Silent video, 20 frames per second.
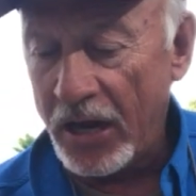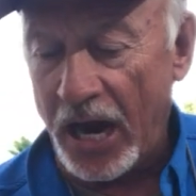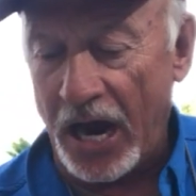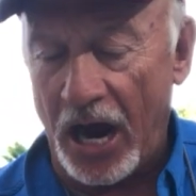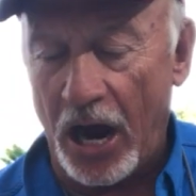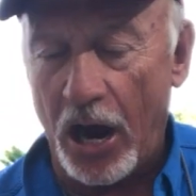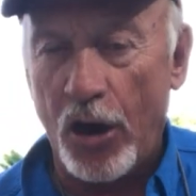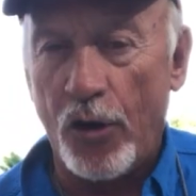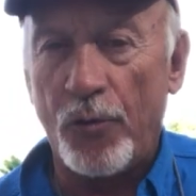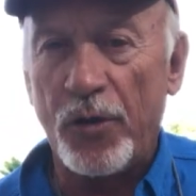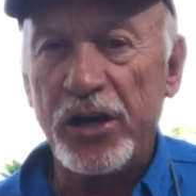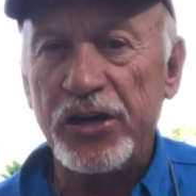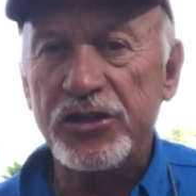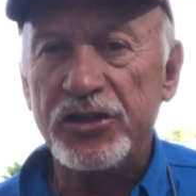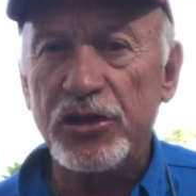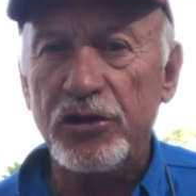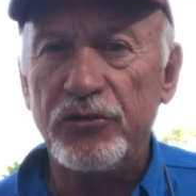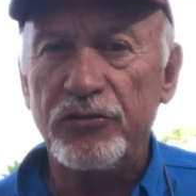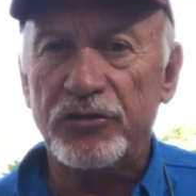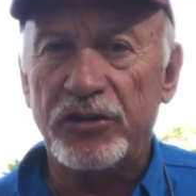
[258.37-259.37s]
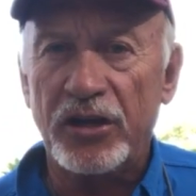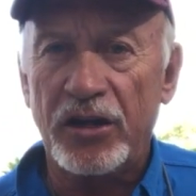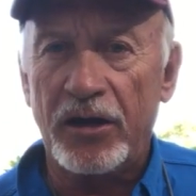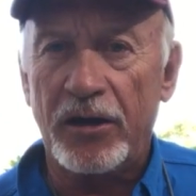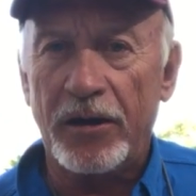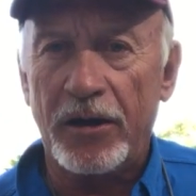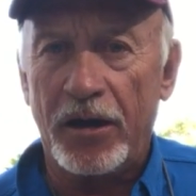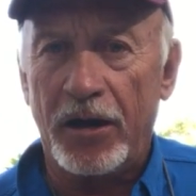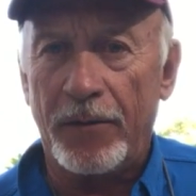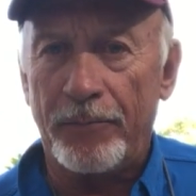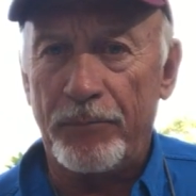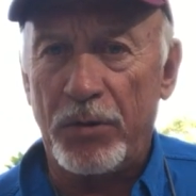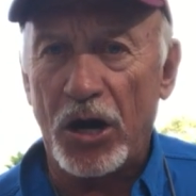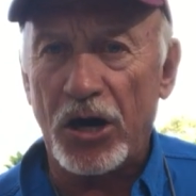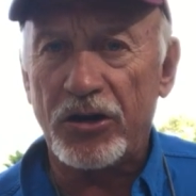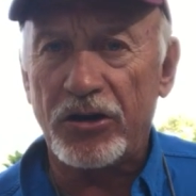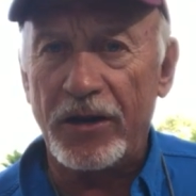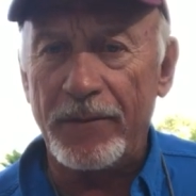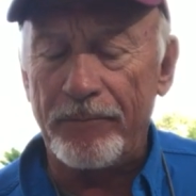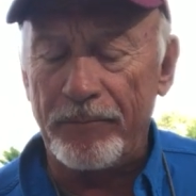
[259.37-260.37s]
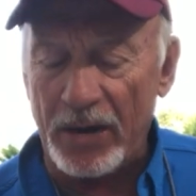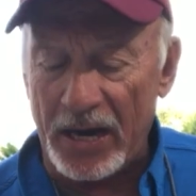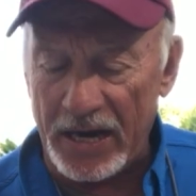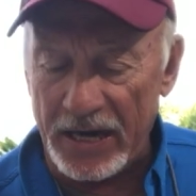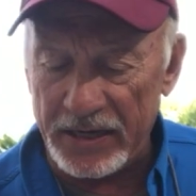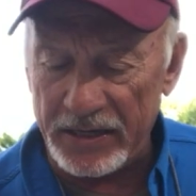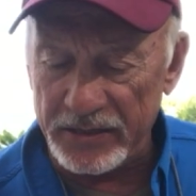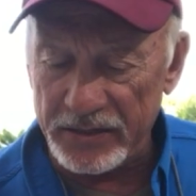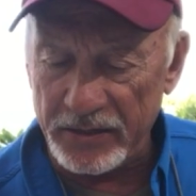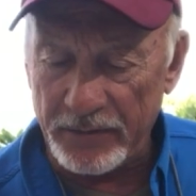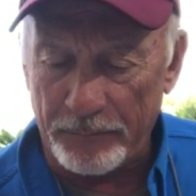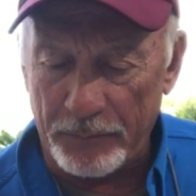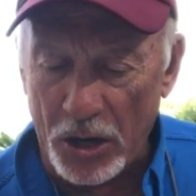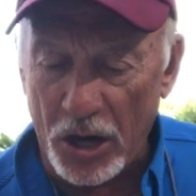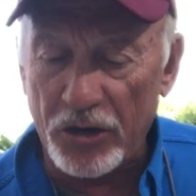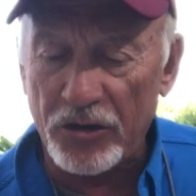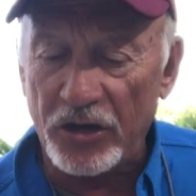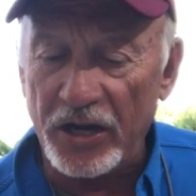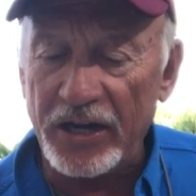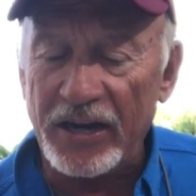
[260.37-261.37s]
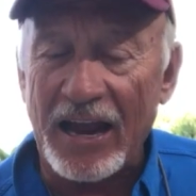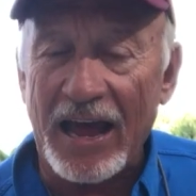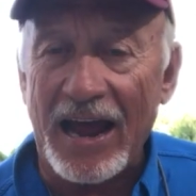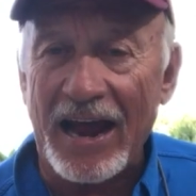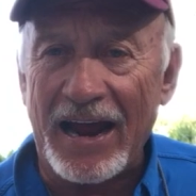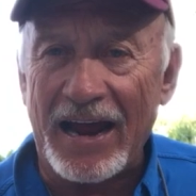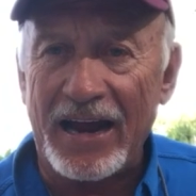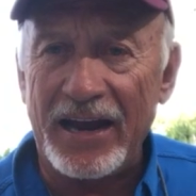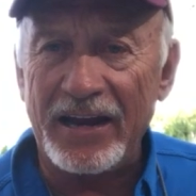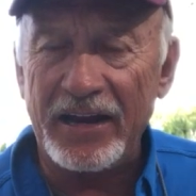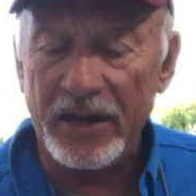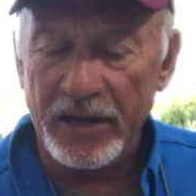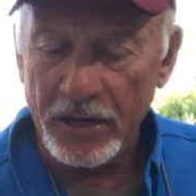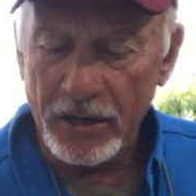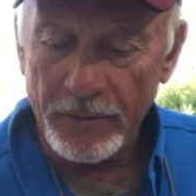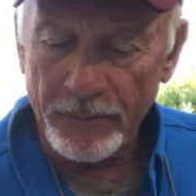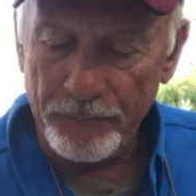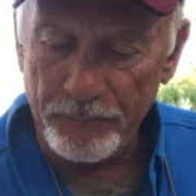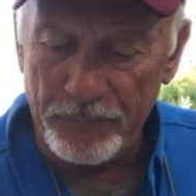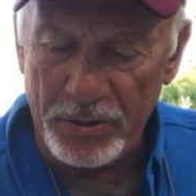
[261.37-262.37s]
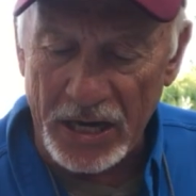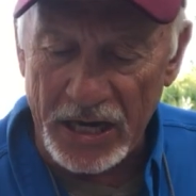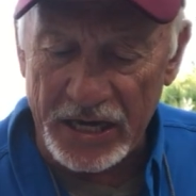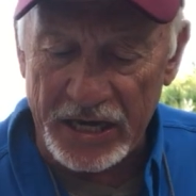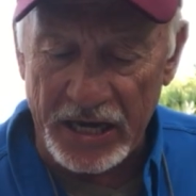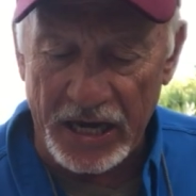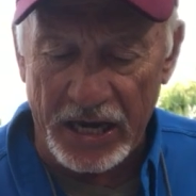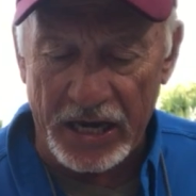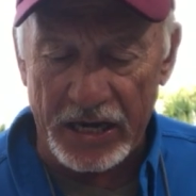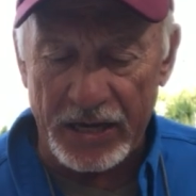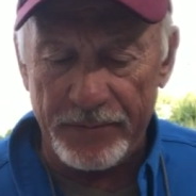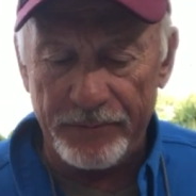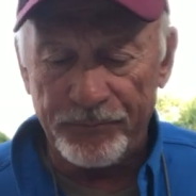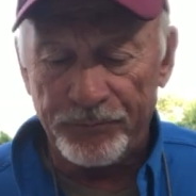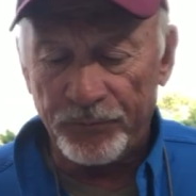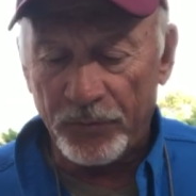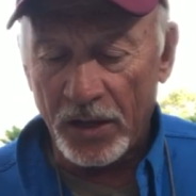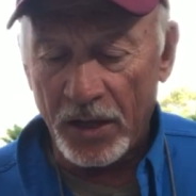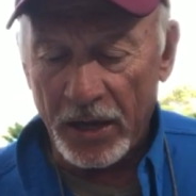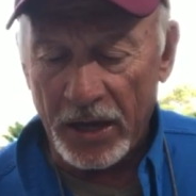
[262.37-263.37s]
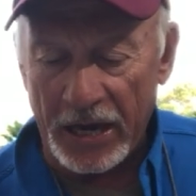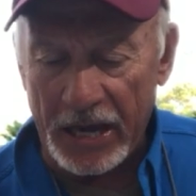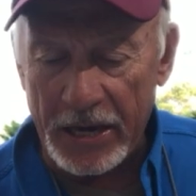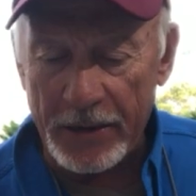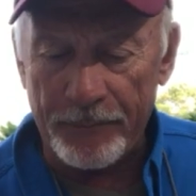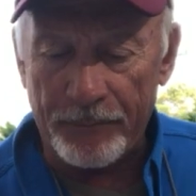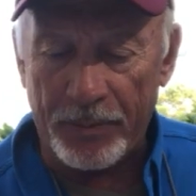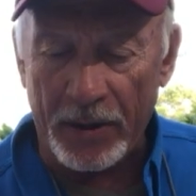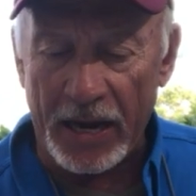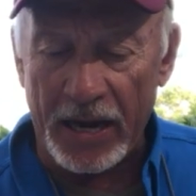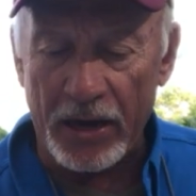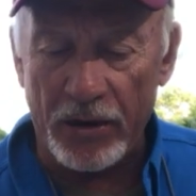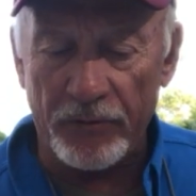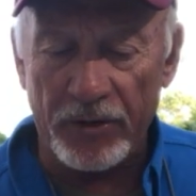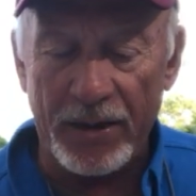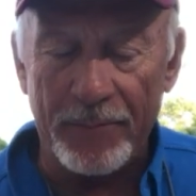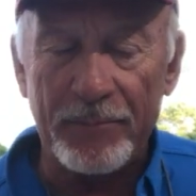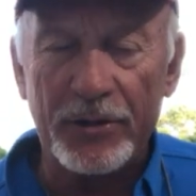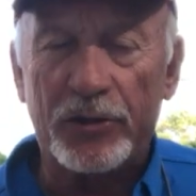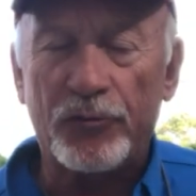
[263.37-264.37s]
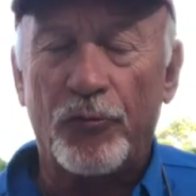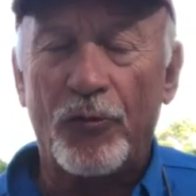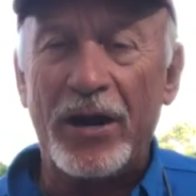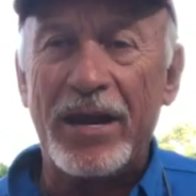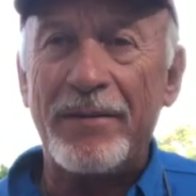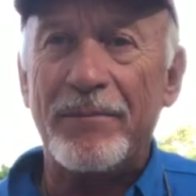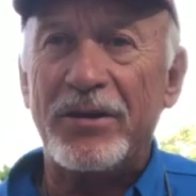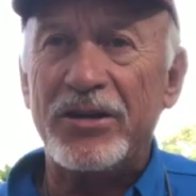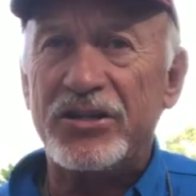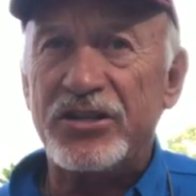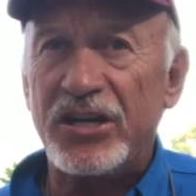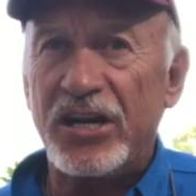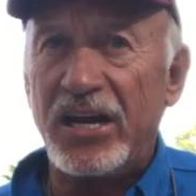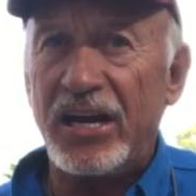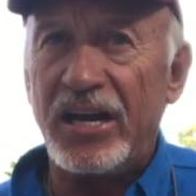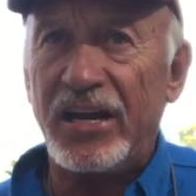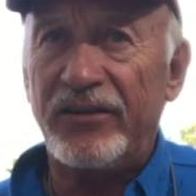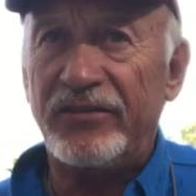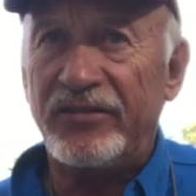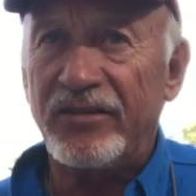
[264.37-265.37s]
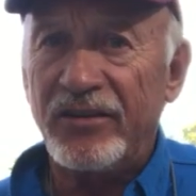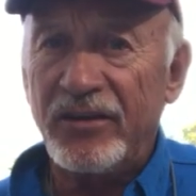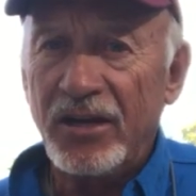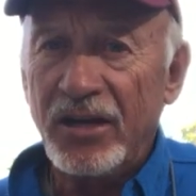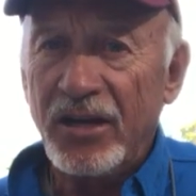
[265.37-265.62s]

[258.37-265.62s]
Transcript: I always use the Berkeley bait, the Berkeley line, big game, 8 pound in between my jigs.